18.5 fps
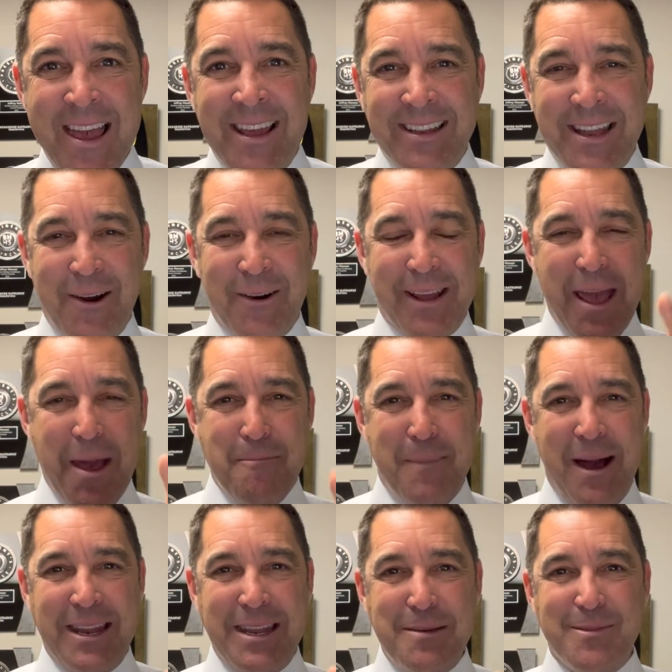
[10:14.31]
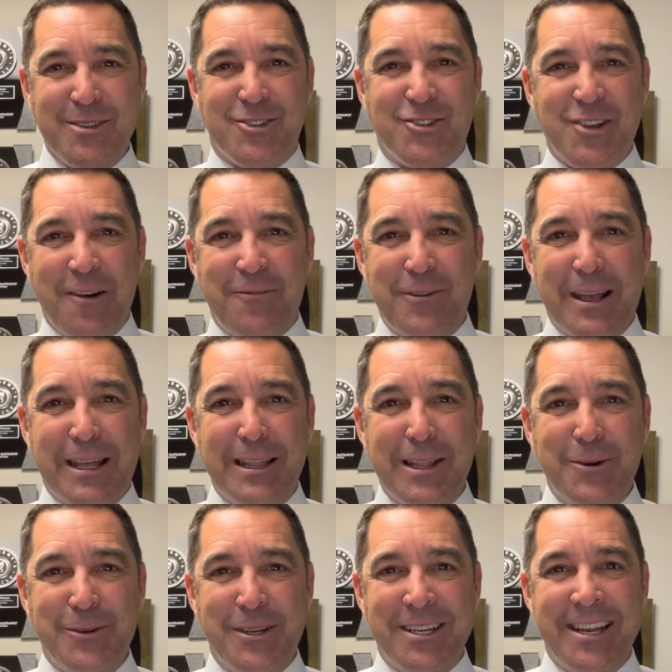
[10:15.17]
Now again, my name is Jeffrey
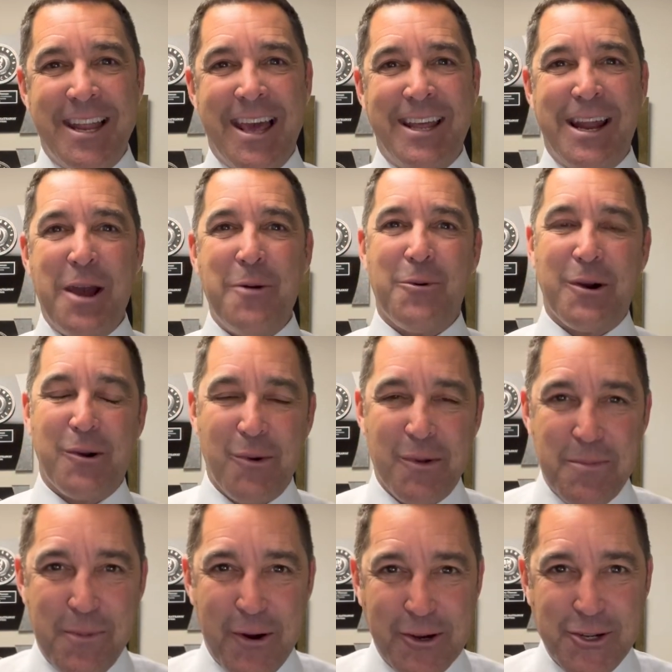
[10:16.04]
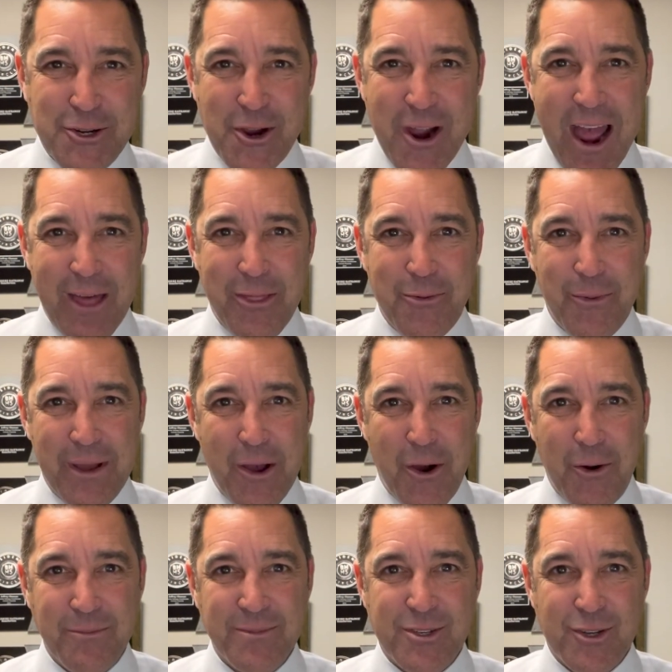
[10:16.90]
Cloonan, and I work with Berkshire Hathaway
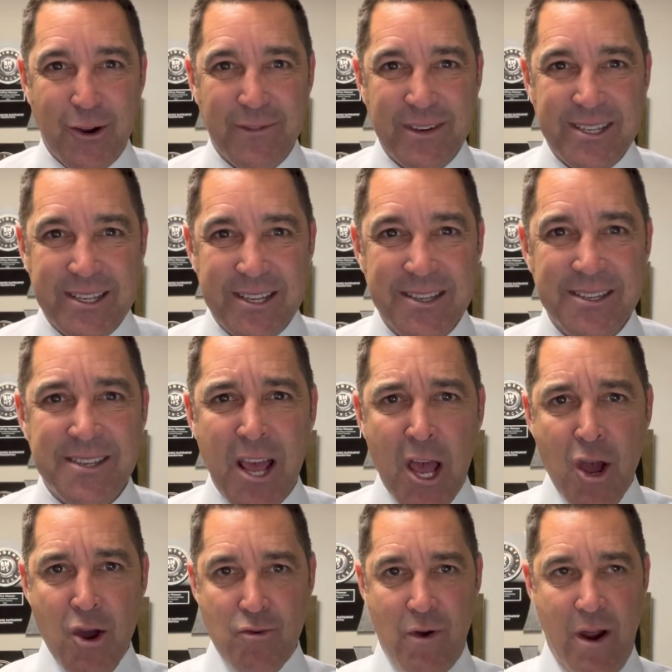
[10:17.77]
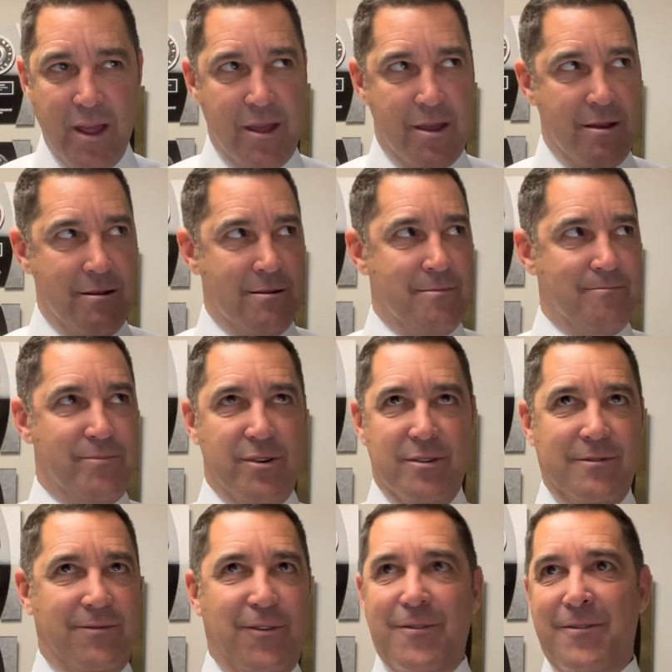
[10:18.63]
Home Services right here in
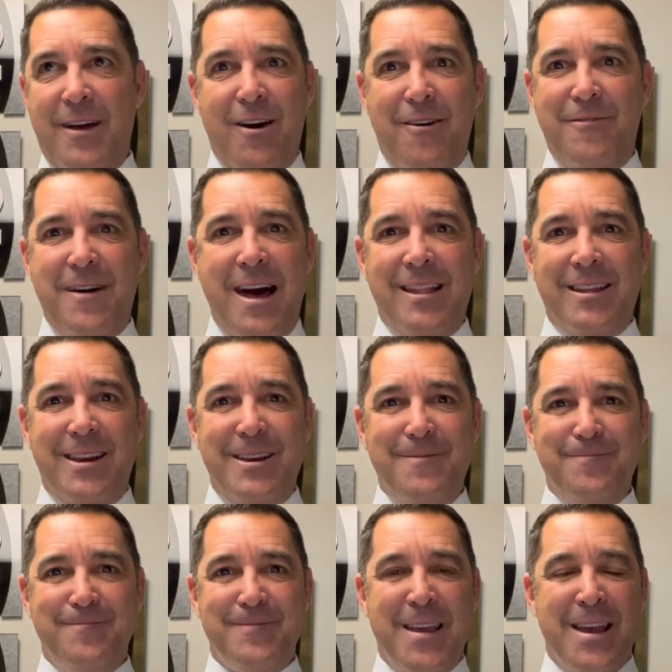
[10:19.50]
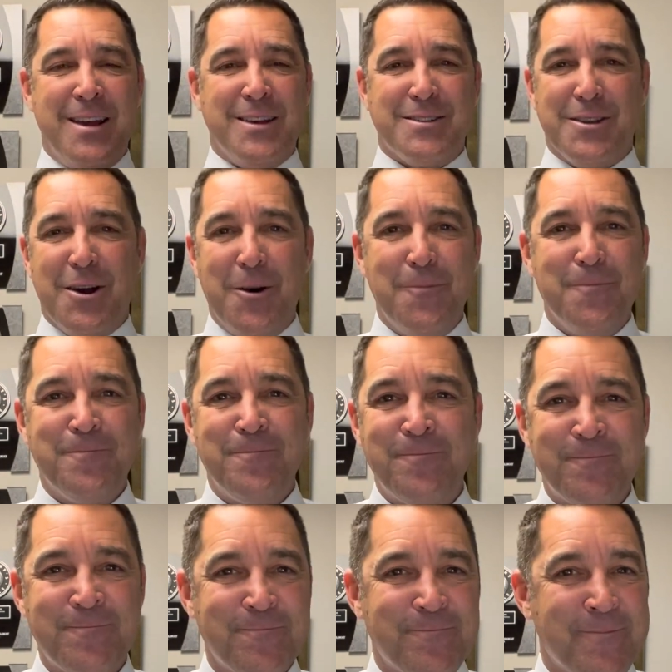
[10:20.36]
beautiful Vail Valley. So
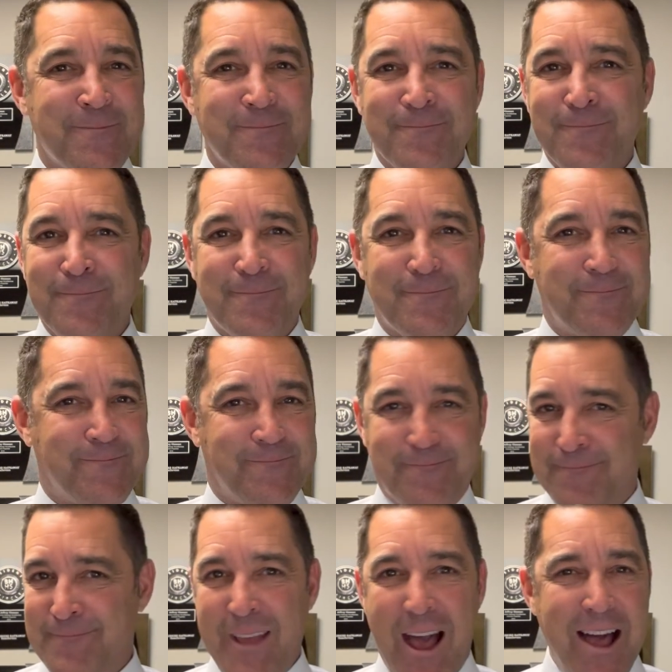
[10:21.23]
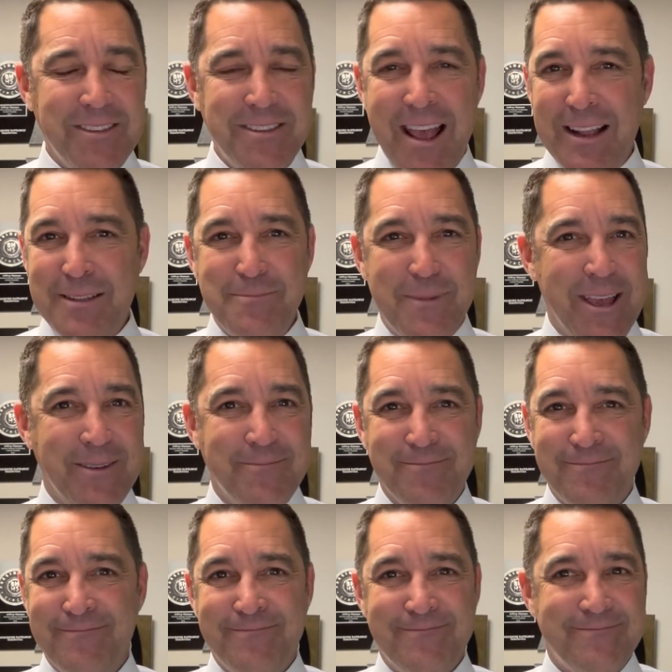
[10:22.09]
contact me,
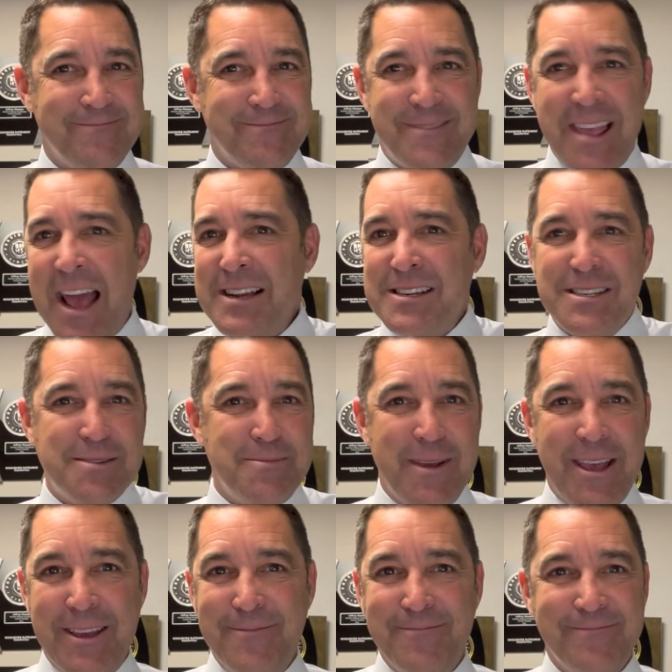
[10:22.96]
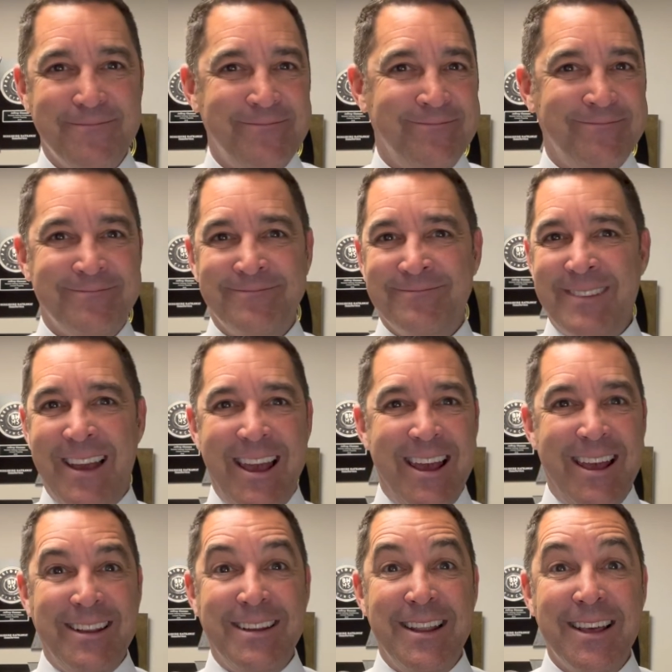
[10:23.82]
text me,
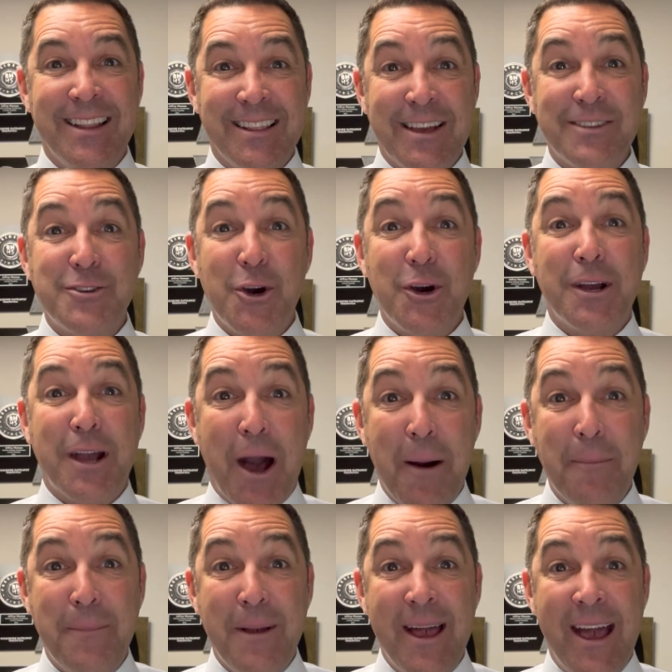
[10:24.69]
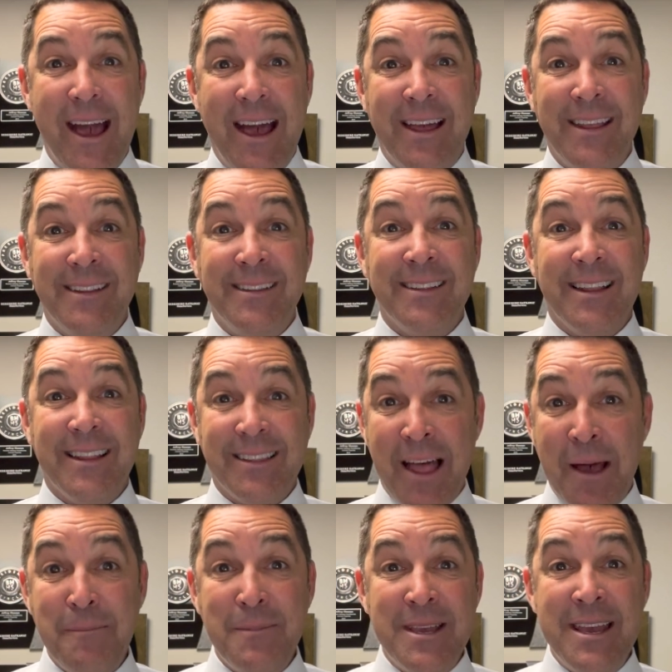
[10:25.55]
and let's hook up and
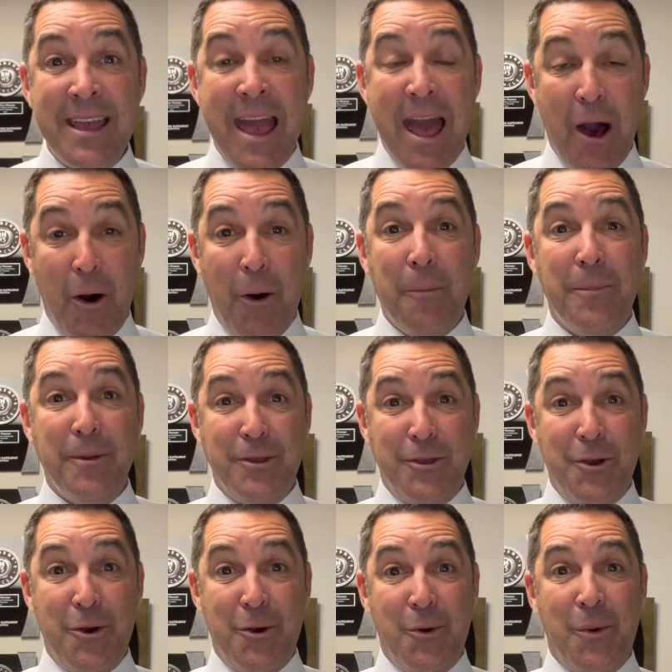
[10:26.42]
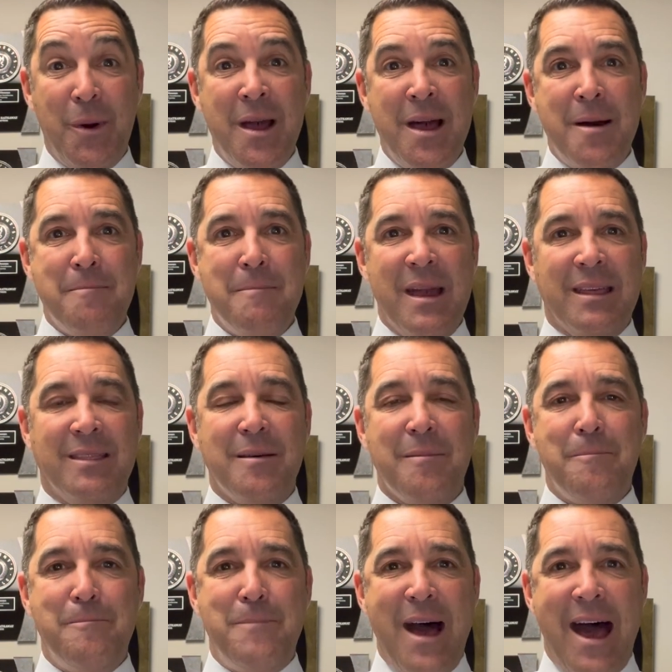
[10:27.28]
let me help you make the
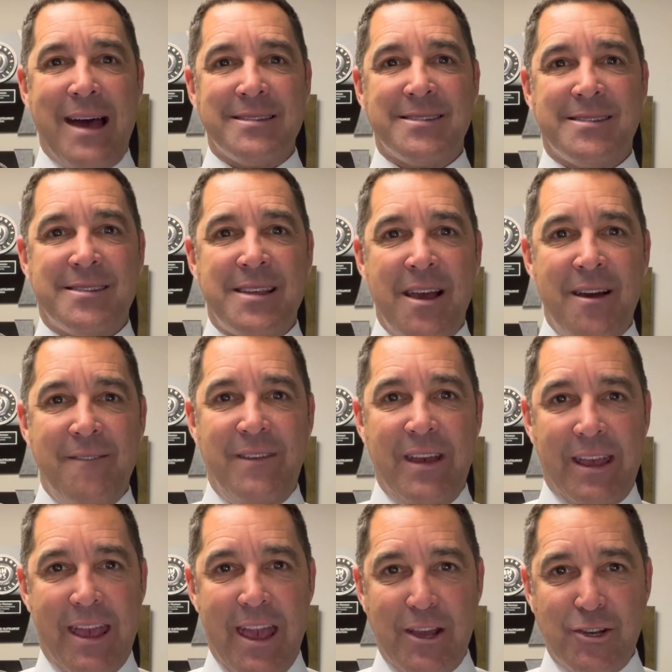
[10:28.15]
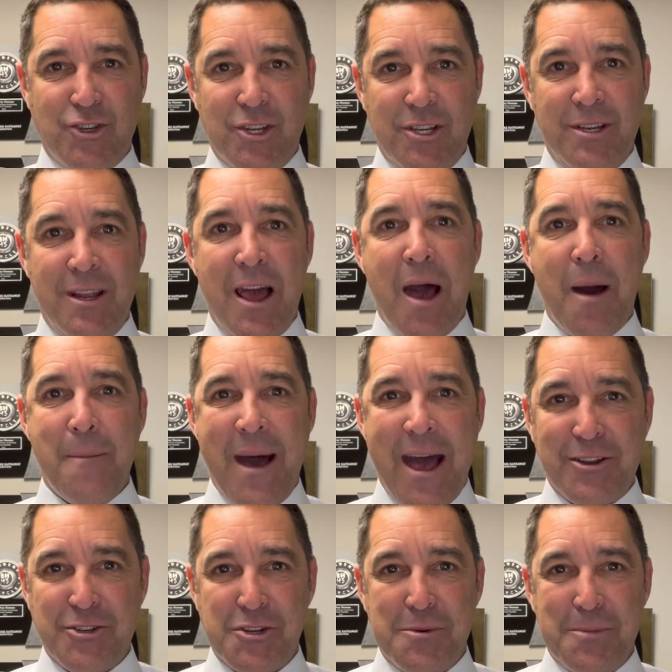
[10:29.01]
best vacation
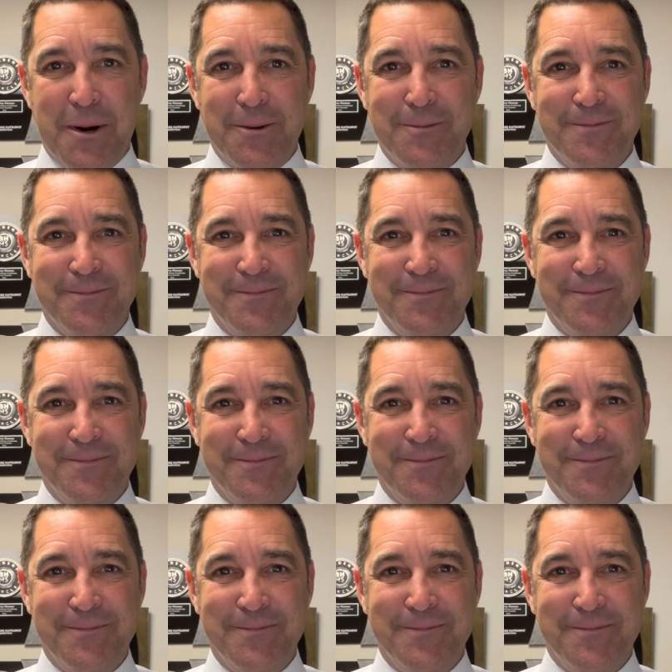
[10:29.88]
imaginable.